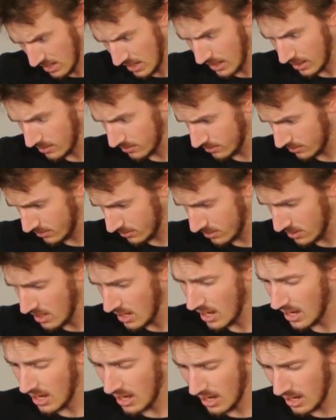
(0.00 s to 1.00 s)
asks,
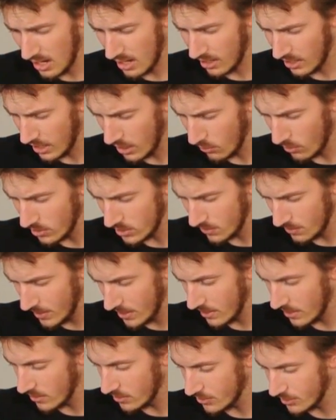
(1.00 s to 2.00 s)
Hi, I want to
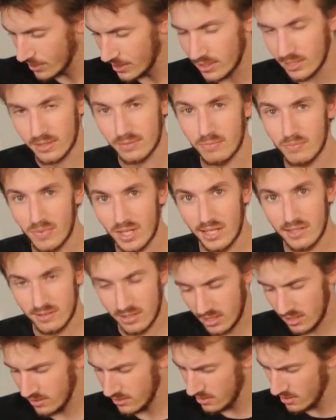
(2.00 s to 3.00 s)
be an engineer. Is
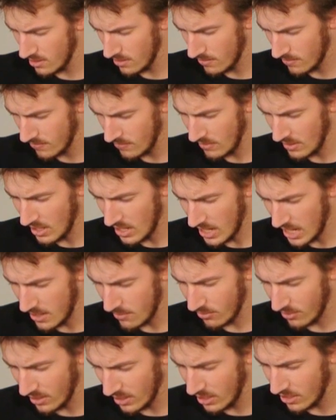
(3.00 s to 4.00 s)
it easy? I
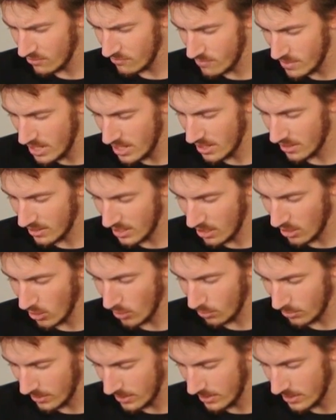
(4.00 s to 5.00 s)
am thinking of being an
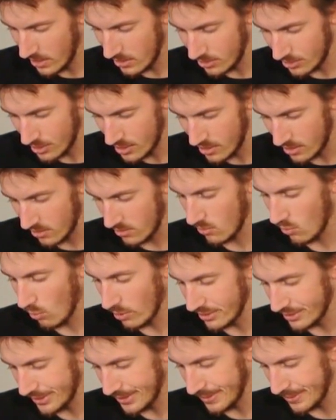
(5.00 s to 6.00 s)
aeroplane engineer.
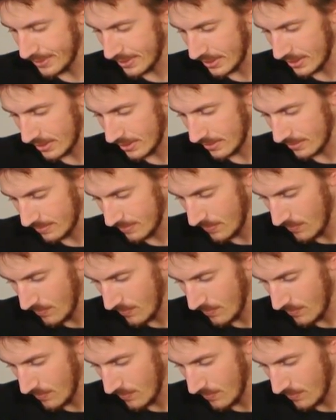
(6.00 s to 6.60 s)
What do you think?